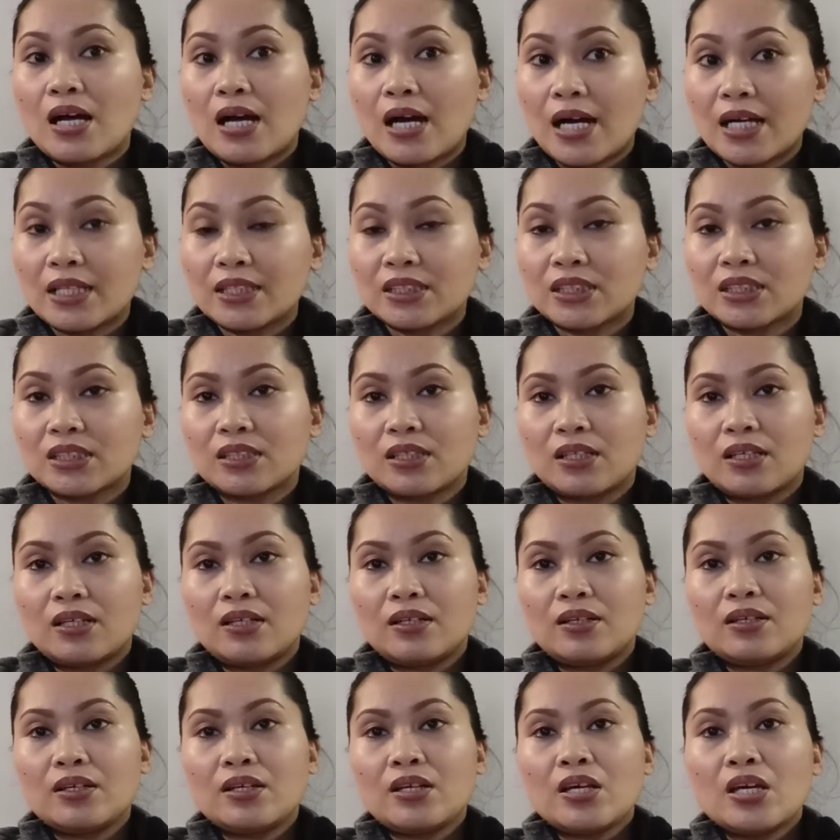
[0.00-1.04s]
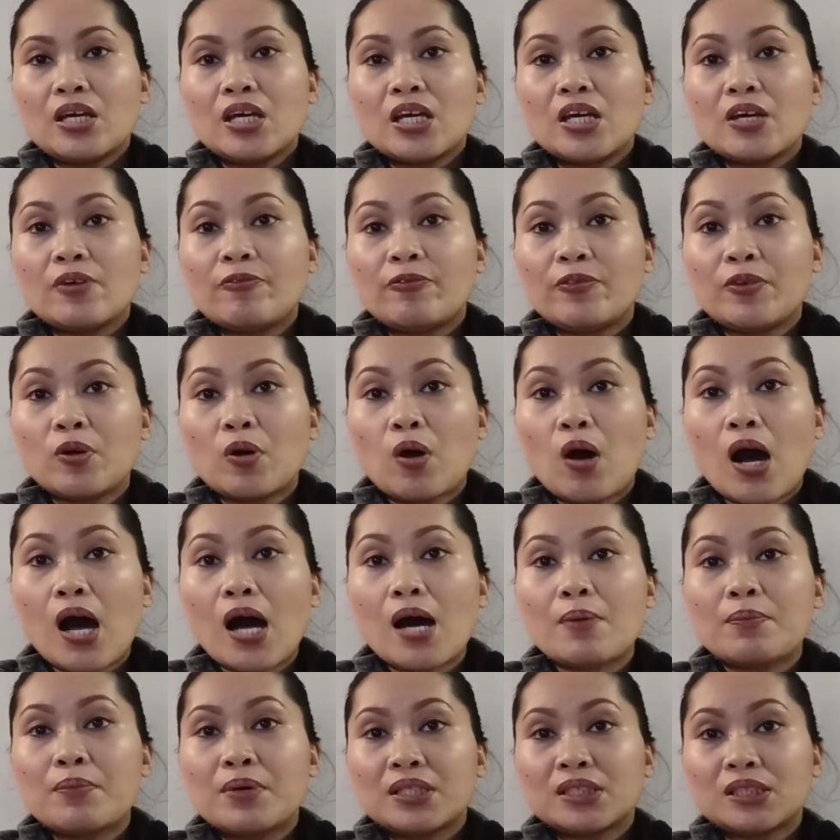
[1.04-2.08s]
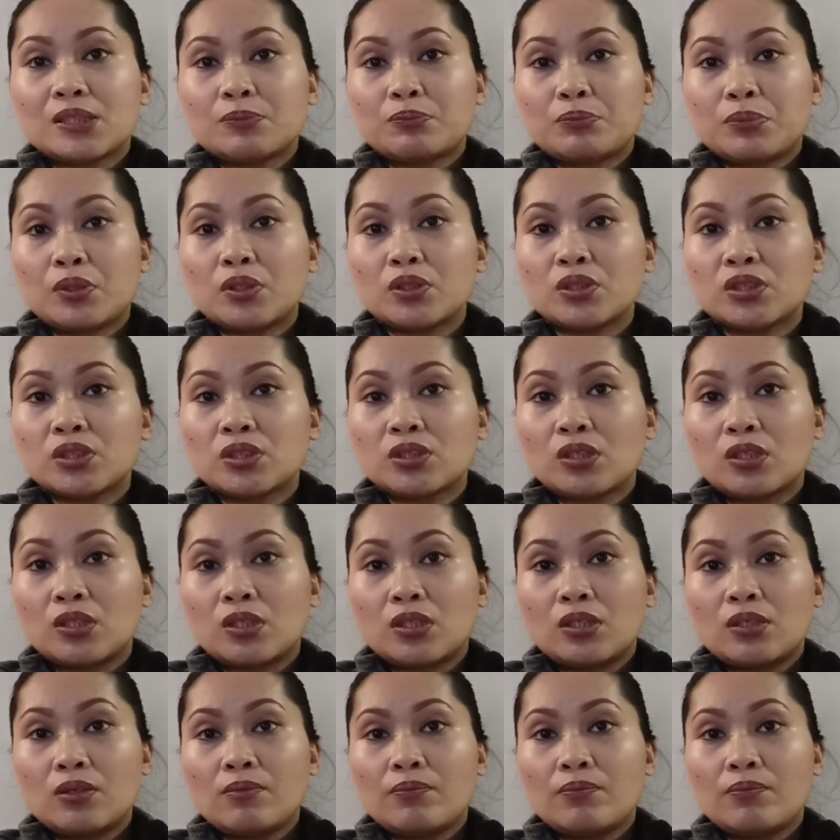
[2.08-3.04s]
Answer: if you have a sponsor,